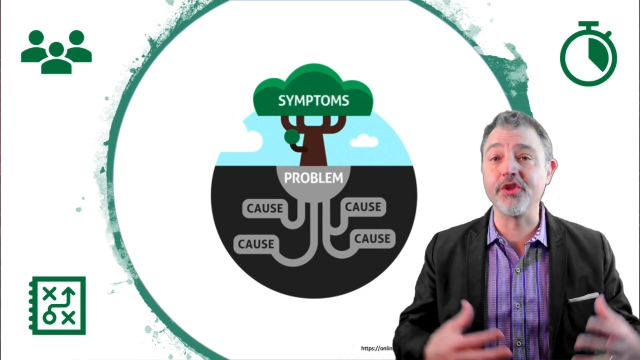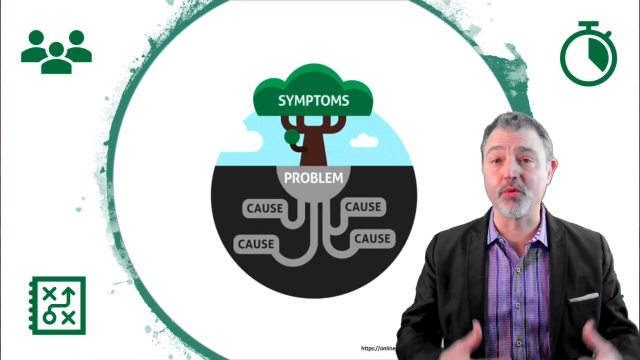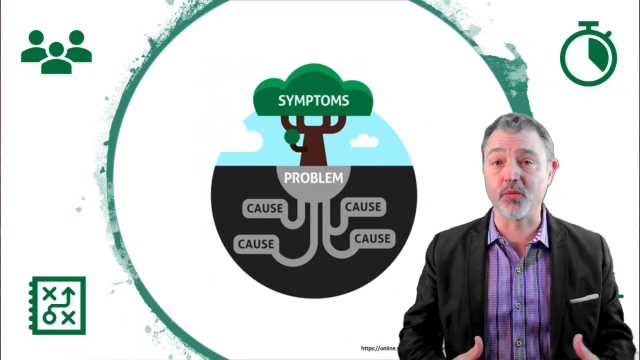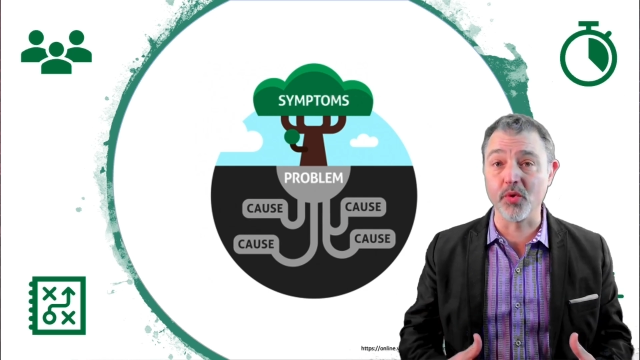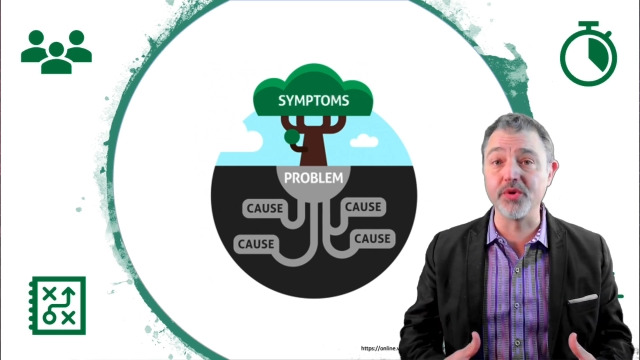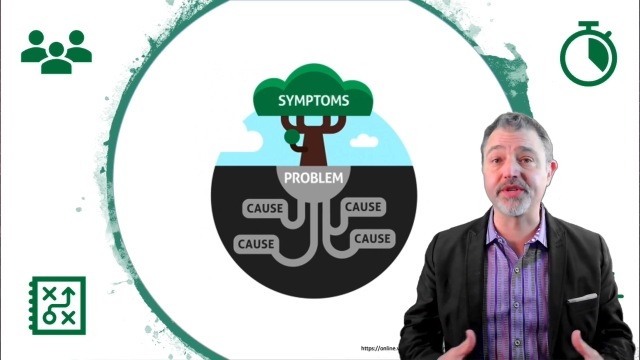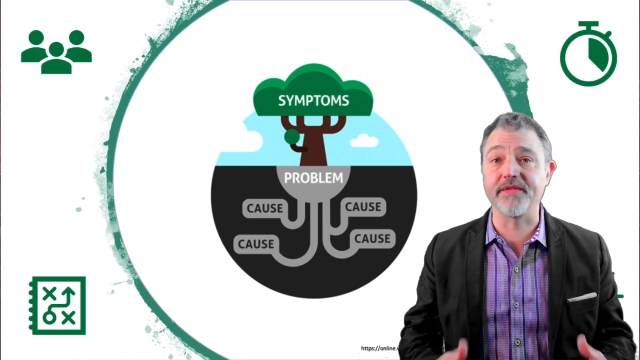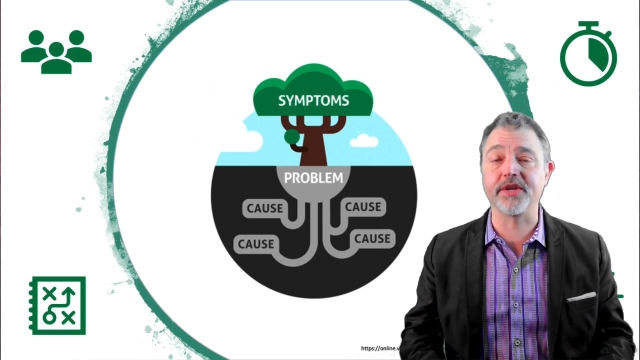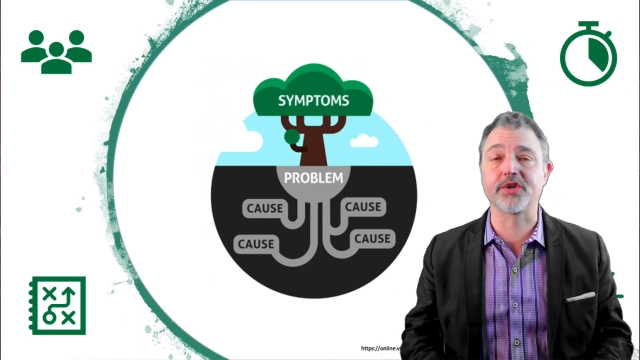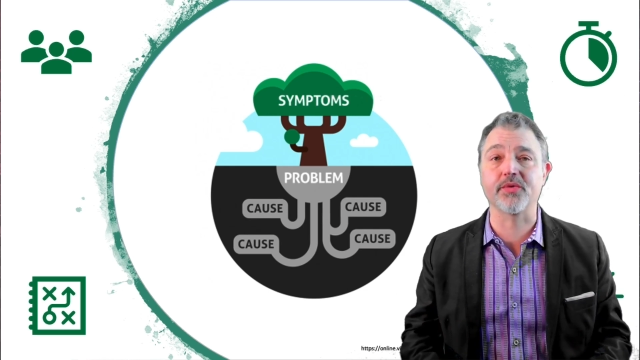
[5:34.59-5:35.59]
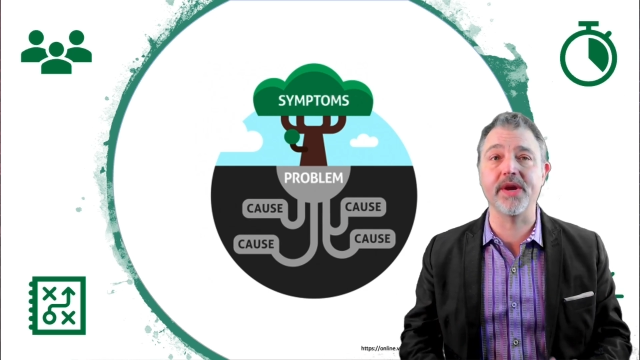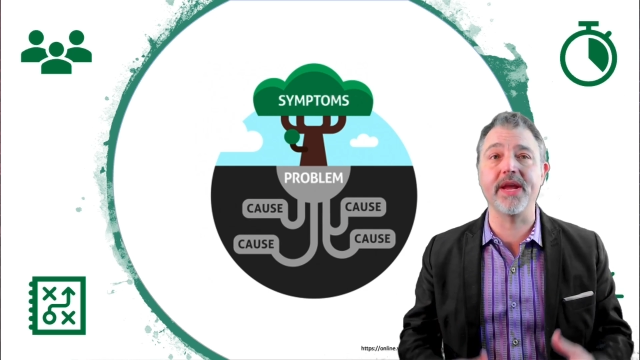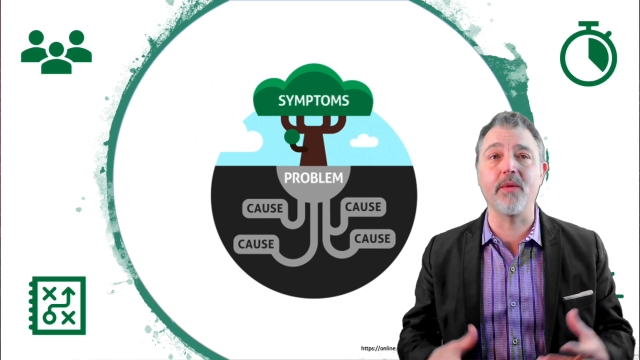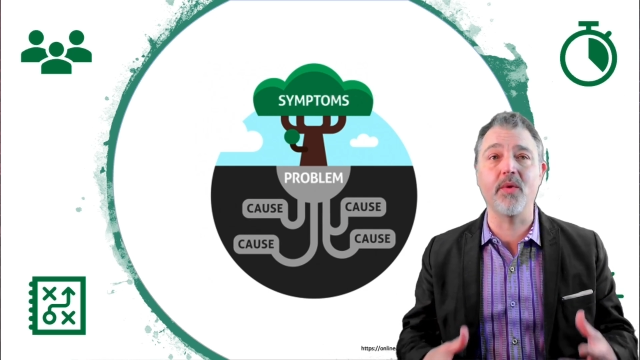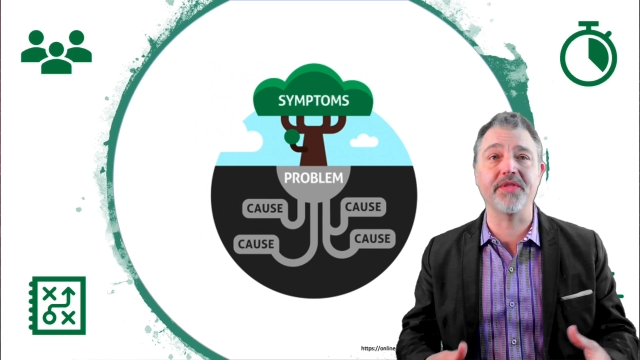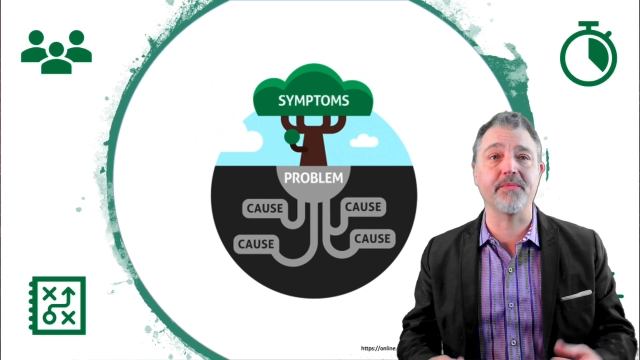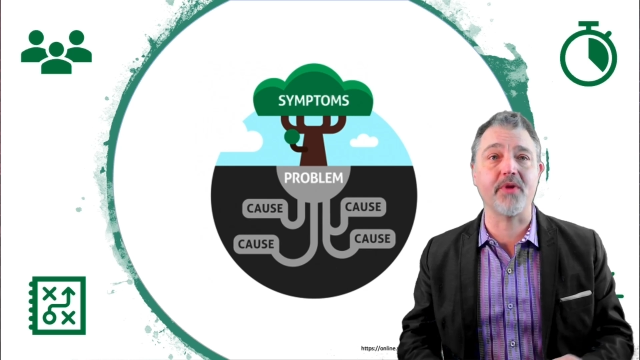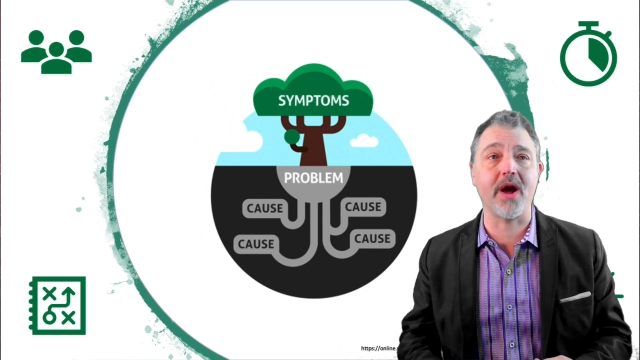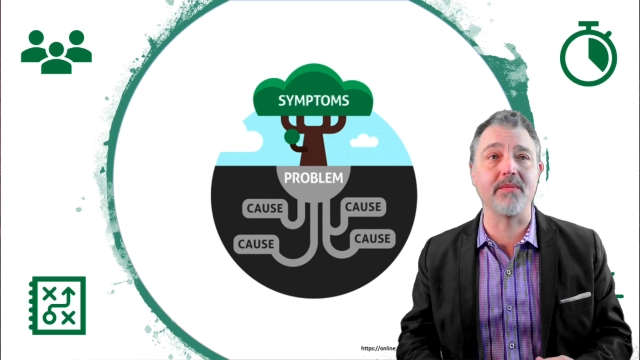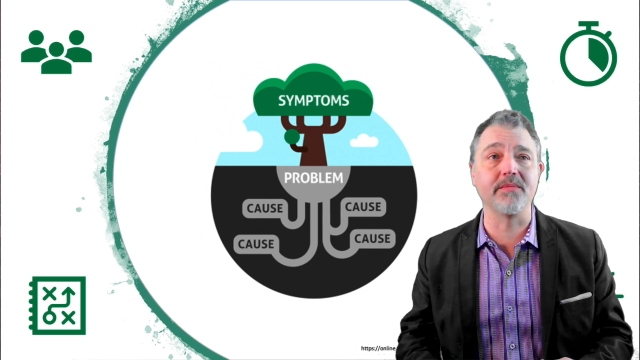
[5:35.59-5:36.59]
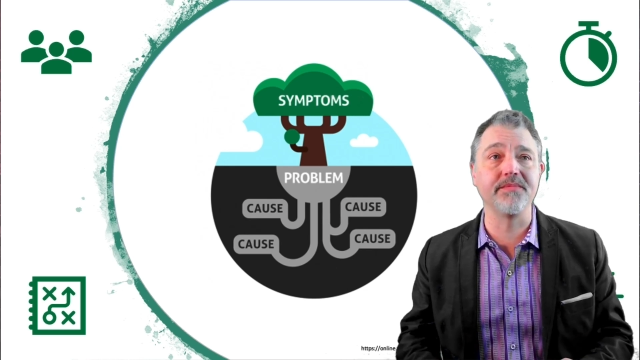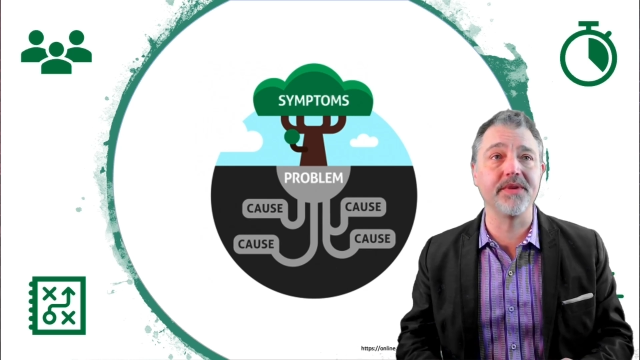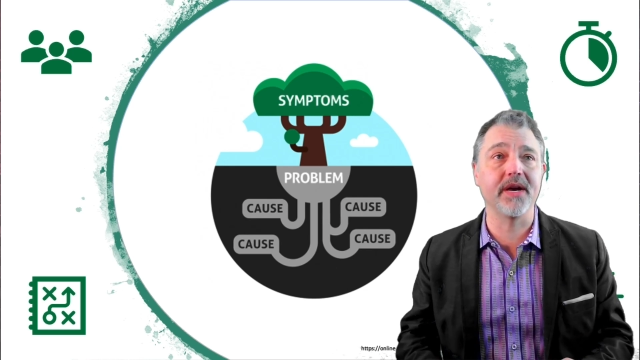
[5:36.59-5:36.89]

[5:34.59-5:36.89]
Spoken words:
the roots of the tree, and what the problem